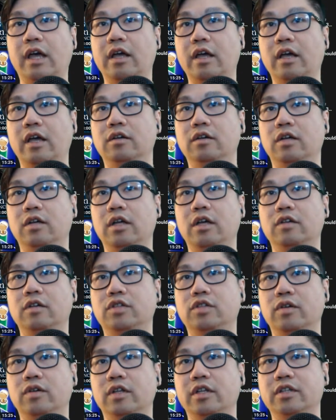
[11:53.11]
it'll
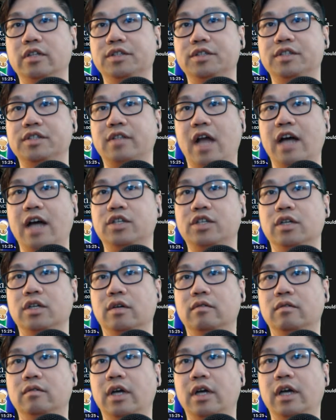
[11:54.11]
do a little
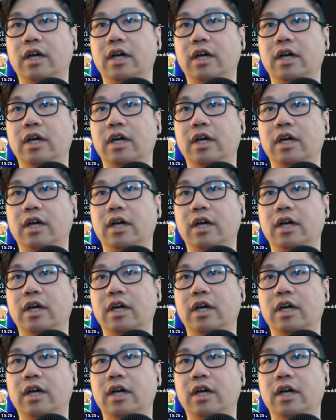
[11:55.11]
slideshow